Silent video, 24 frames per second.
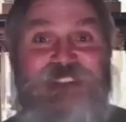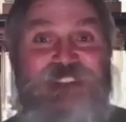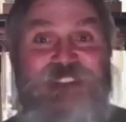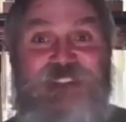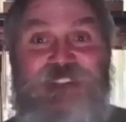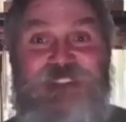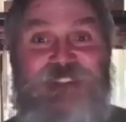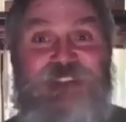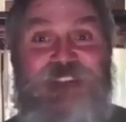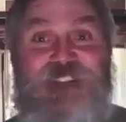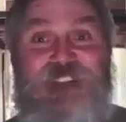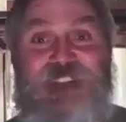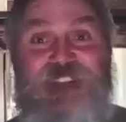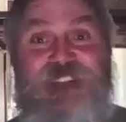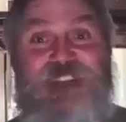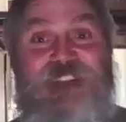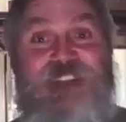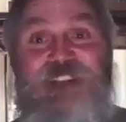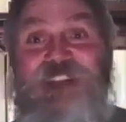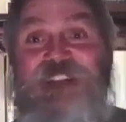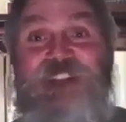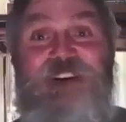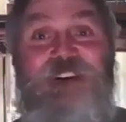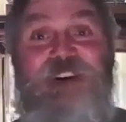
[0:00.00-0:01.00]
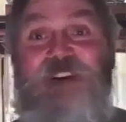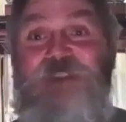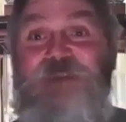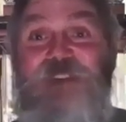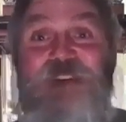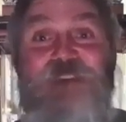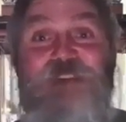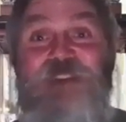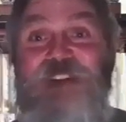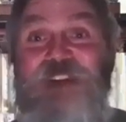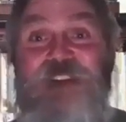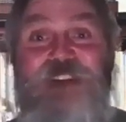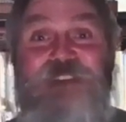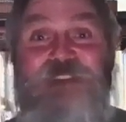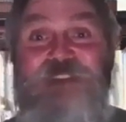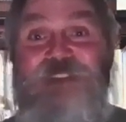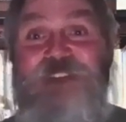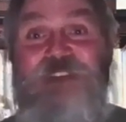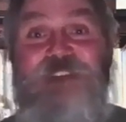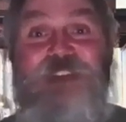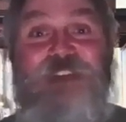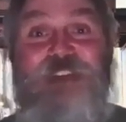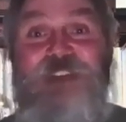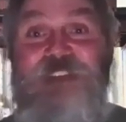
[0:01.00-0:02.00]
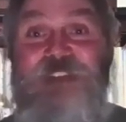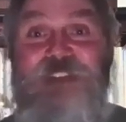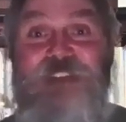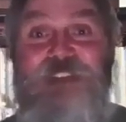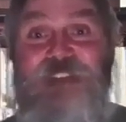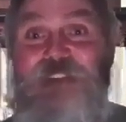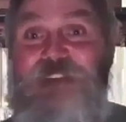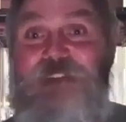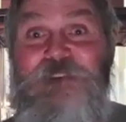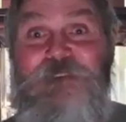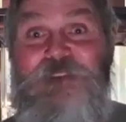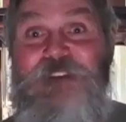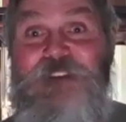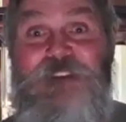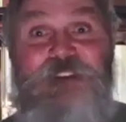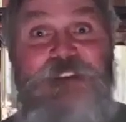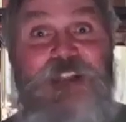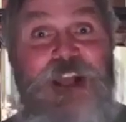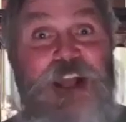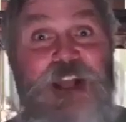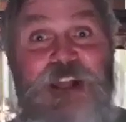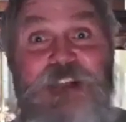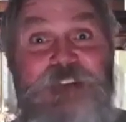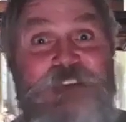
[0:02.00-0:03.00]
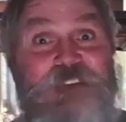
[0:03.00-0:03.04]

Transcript: And I just shook my head. It didn't hurt my feelings or anything.